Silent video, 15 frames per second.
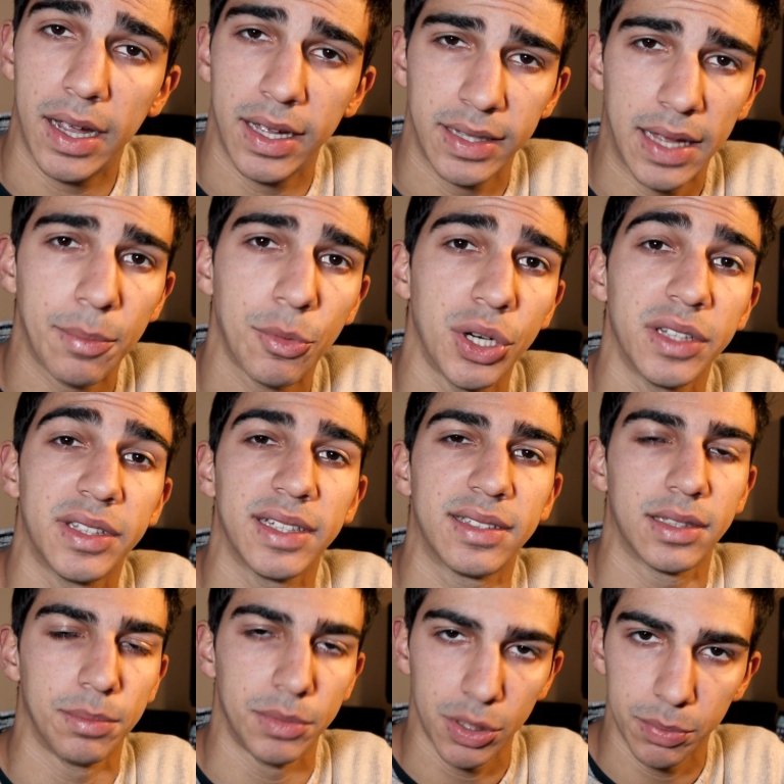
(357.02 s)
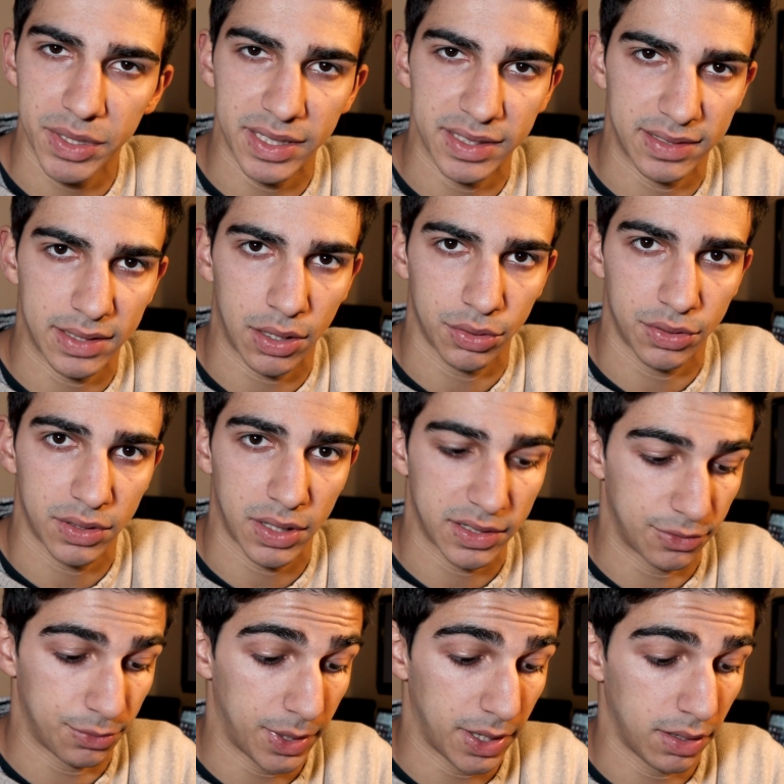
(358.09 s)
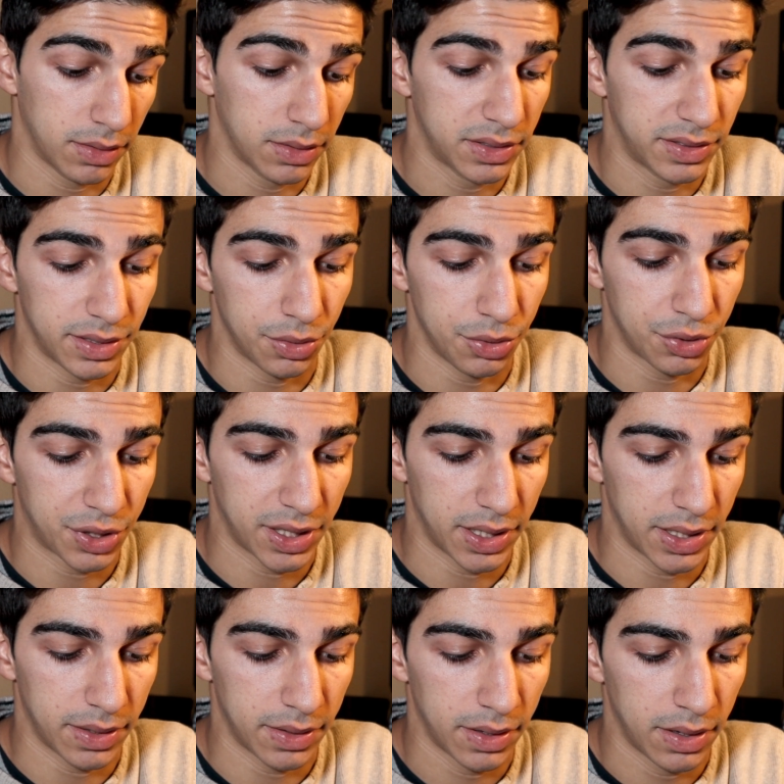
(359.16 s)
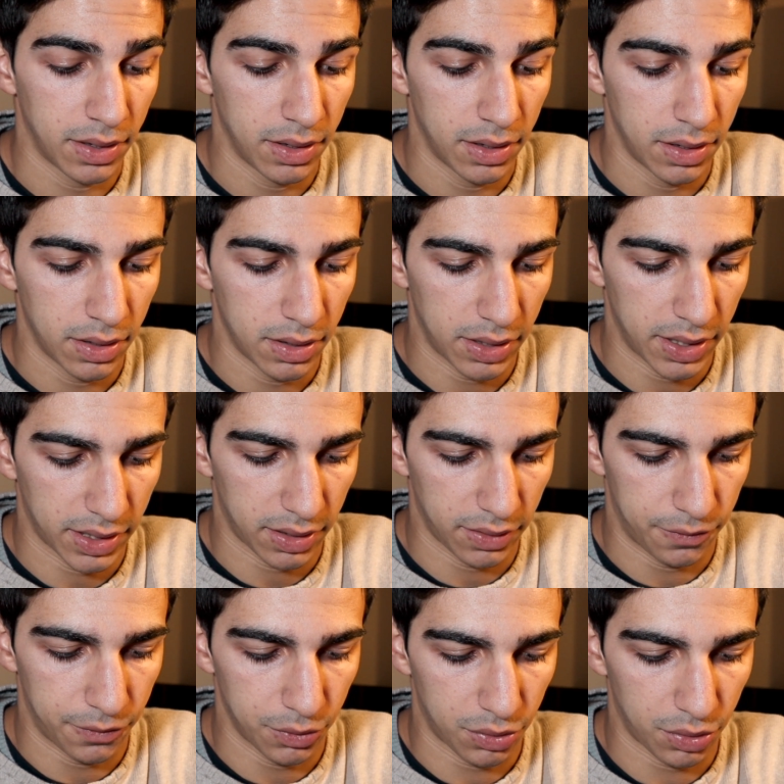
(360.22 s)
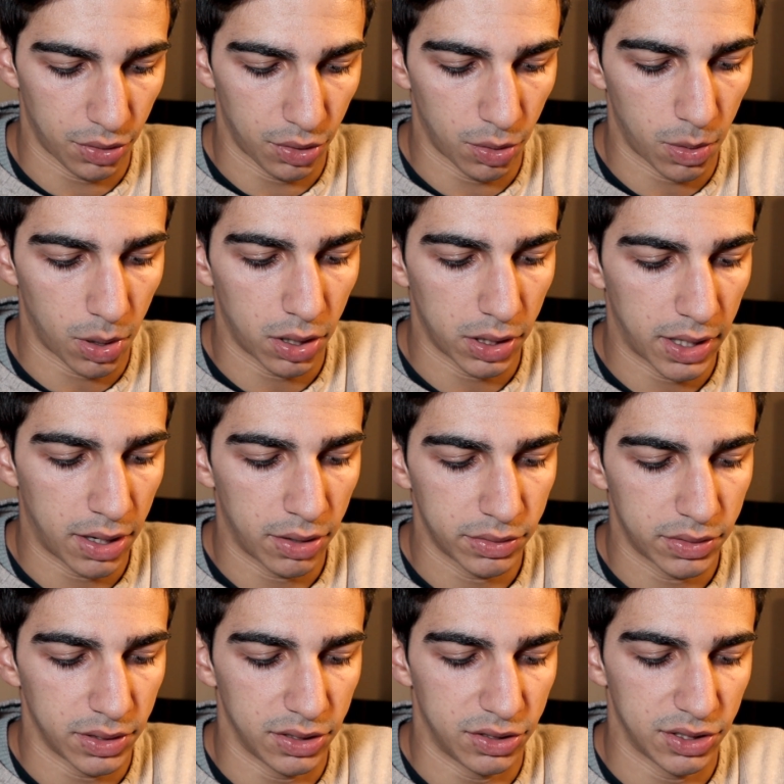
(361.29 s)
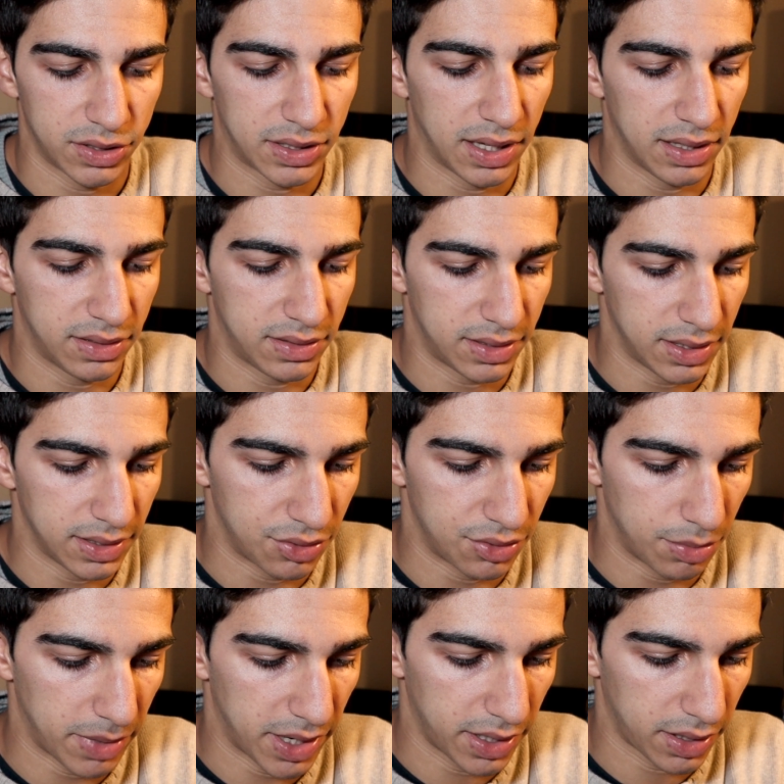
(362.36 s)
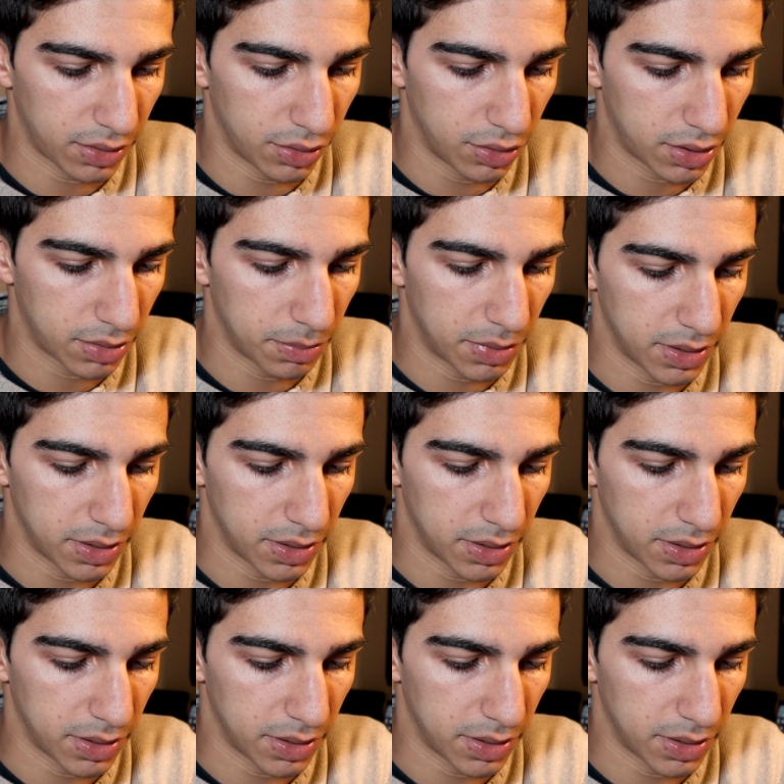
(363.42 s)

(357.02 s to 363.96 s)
And I'm gonna take some luminance out as well, so you can, like, if you go all out, it just gets dramatic look.